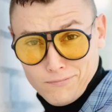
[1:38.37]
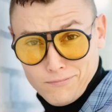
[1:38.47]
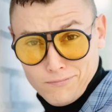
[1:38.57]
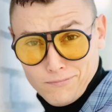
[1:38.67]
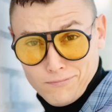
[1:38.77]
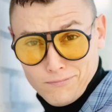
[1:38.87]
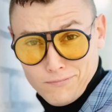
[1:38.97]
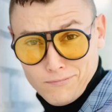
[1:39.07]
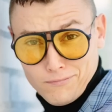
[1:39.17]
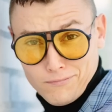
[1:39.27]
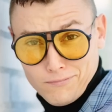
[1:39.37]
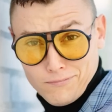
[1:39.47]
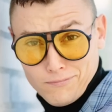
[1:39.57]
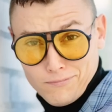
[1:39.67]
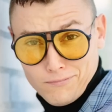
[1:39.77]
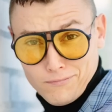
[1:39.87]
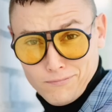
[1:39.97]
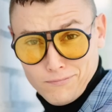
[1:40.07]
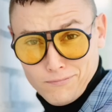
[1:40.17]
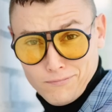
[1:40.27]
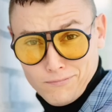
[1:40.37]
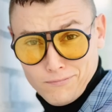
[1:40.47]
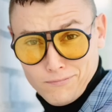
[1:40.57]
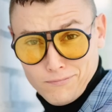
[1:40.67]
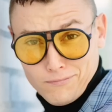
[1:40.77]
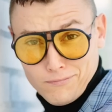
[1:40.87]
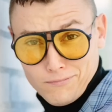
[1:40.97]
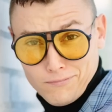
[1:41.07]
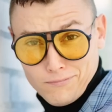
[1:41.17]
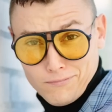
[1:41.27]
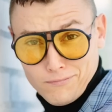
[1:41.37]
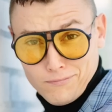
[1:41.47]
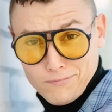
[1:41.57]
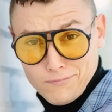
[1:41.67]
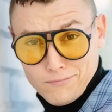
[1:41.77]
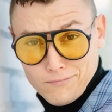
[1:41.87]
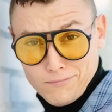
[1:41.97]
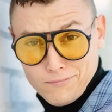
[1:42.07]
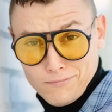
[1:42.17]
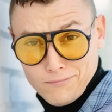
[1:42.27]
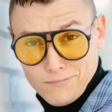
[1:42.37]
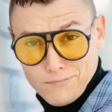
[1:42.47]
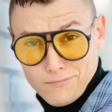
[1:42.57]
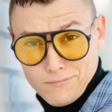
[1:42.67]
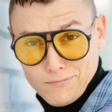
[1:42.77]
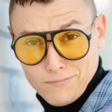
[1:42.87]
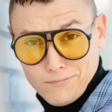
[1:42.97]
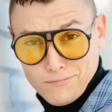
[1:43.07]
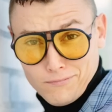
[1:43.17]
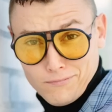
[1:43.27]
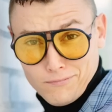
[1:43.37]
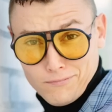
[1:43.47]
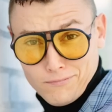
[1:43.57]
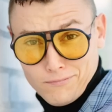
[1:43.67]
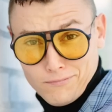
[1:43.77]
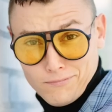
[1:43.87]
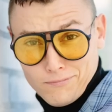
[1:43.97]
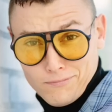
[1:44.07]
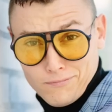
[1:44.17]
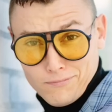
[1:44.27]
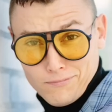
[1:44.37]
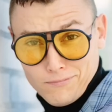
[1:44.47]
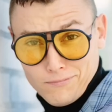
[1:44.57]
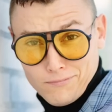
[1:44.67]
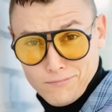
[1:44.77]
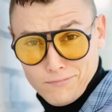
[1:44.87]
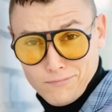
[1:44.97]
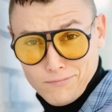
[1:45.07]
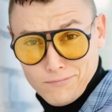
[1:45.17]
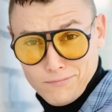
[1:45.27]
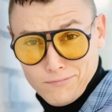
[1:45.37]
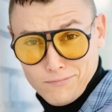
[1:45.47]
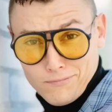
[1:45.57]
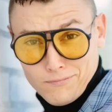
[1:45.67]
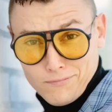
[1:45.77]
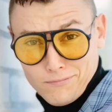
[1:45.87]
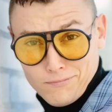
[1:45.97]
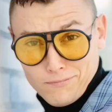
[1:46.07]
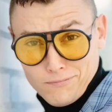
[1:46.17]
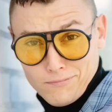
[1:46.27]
This person isn't speaking.